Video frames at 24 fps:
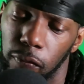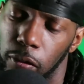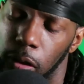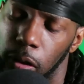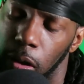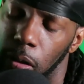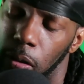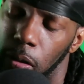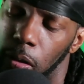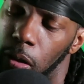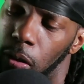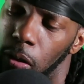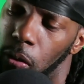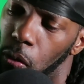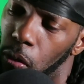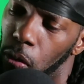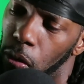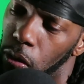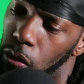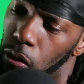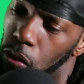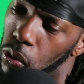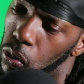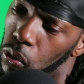in order
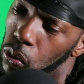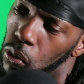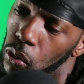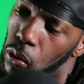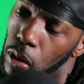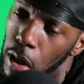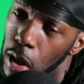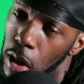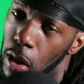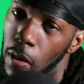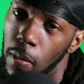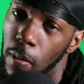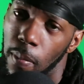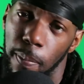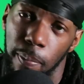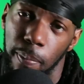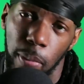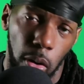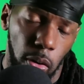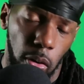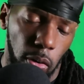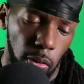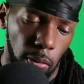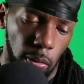to
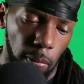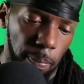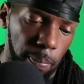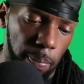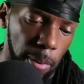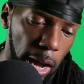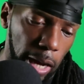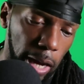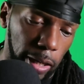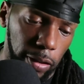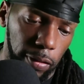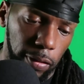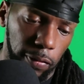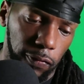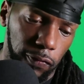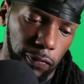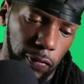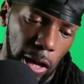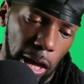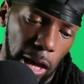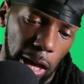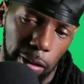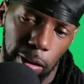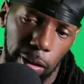burn body fat.
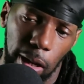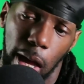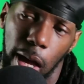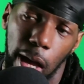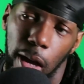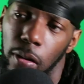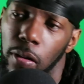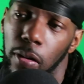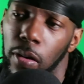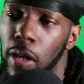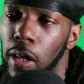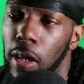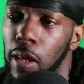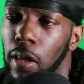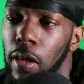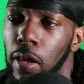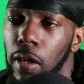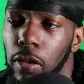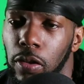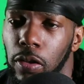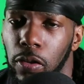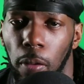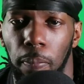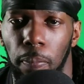Now,
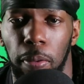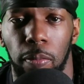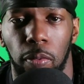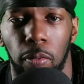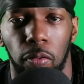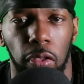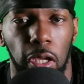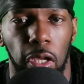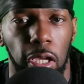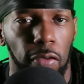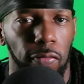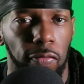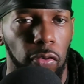some people think if you do